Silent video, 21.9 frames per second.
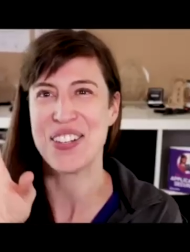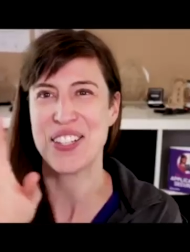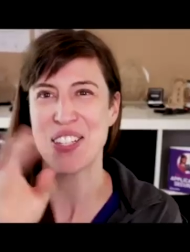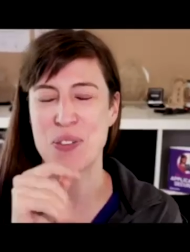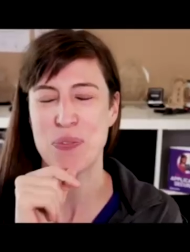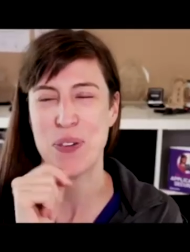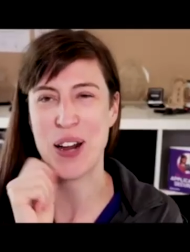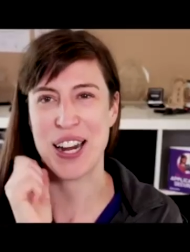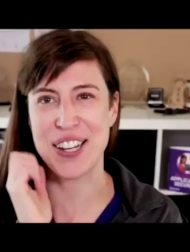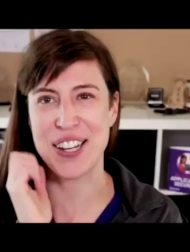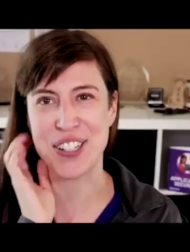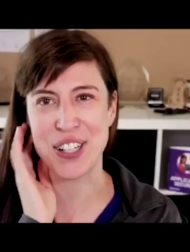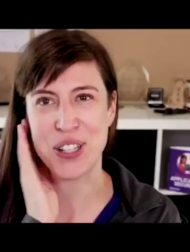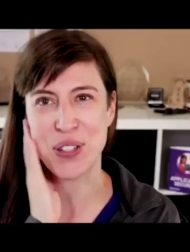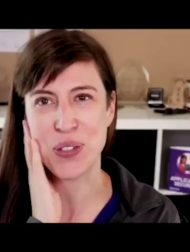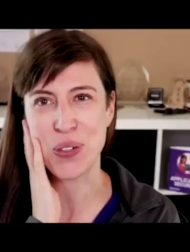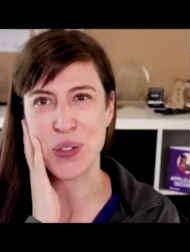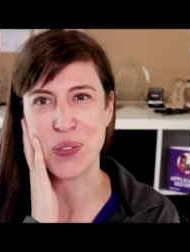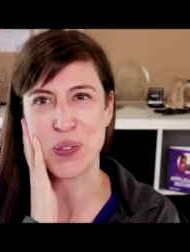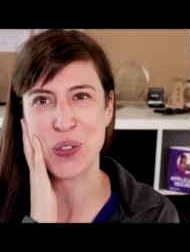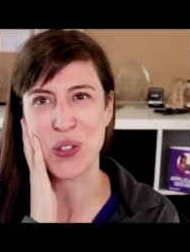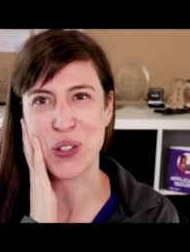
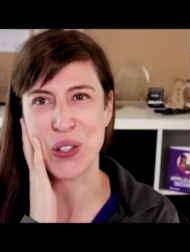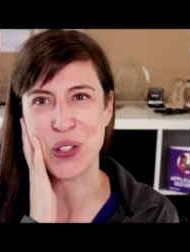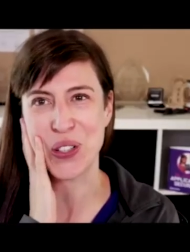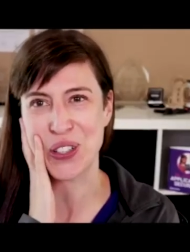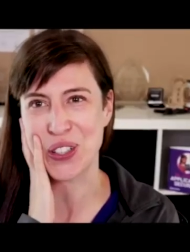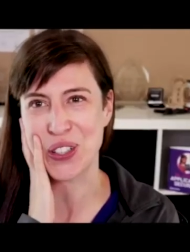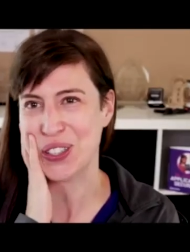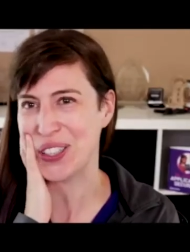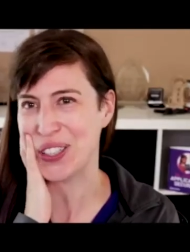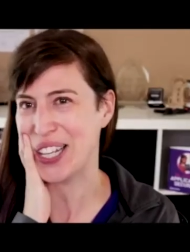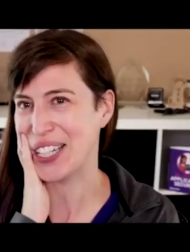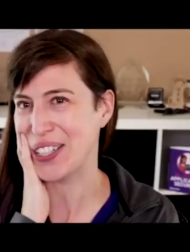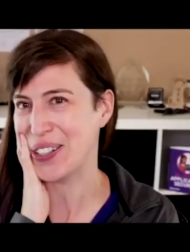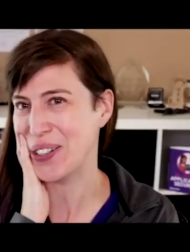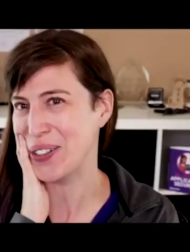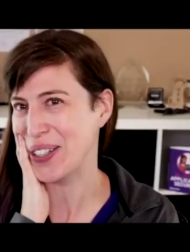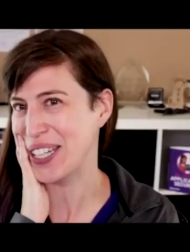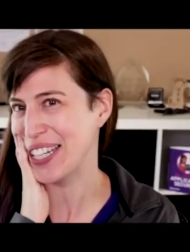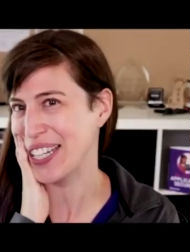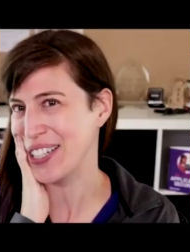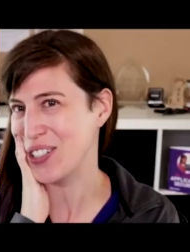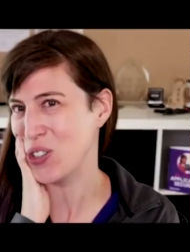suppression rules, you're like,
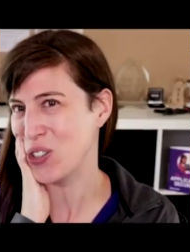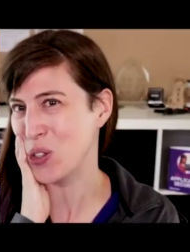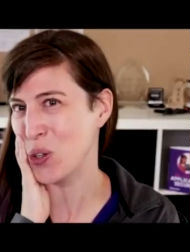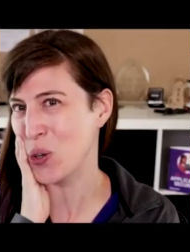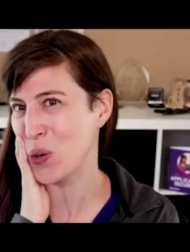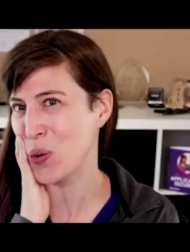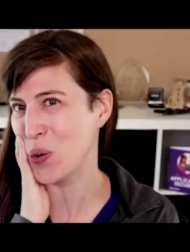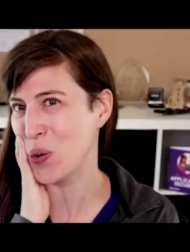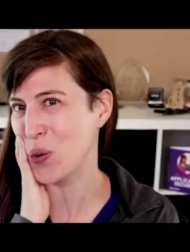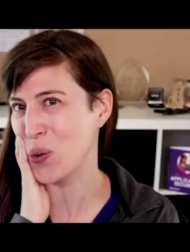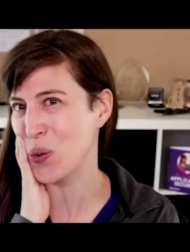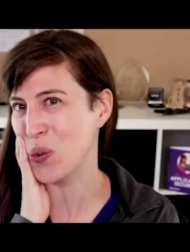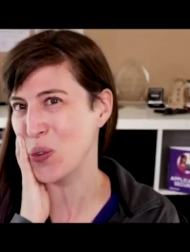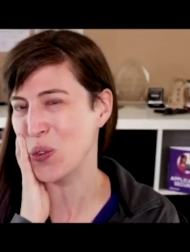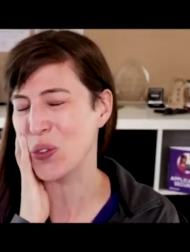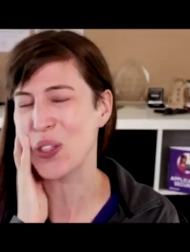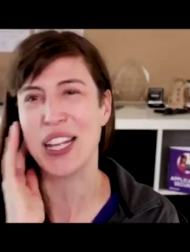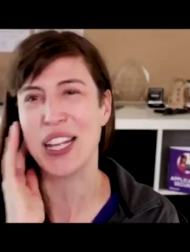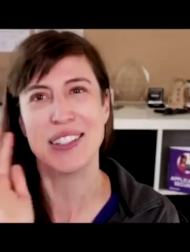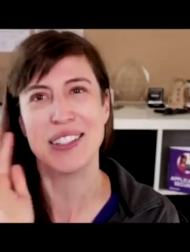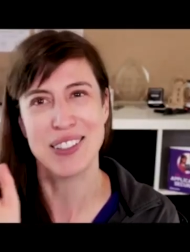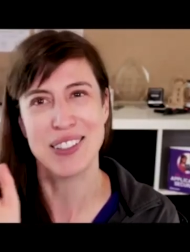okay, so
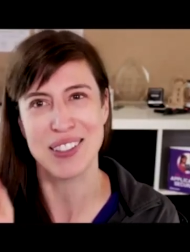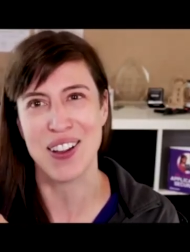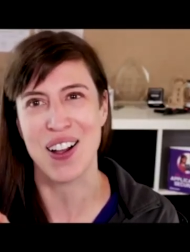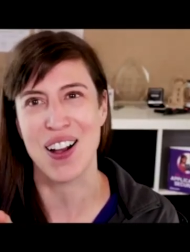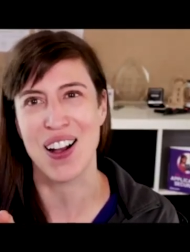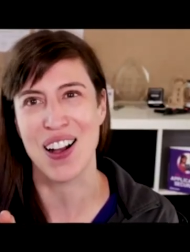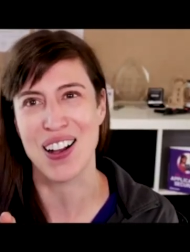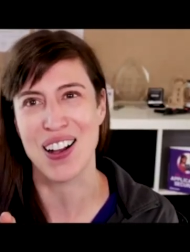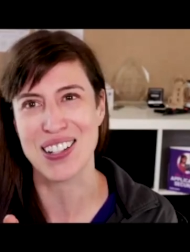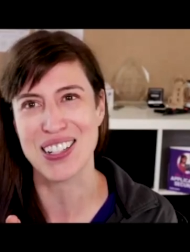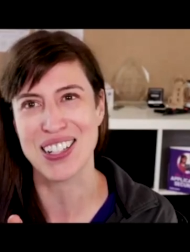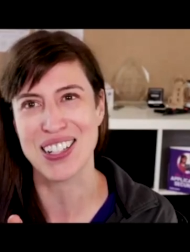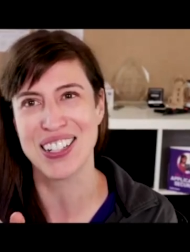let's talk.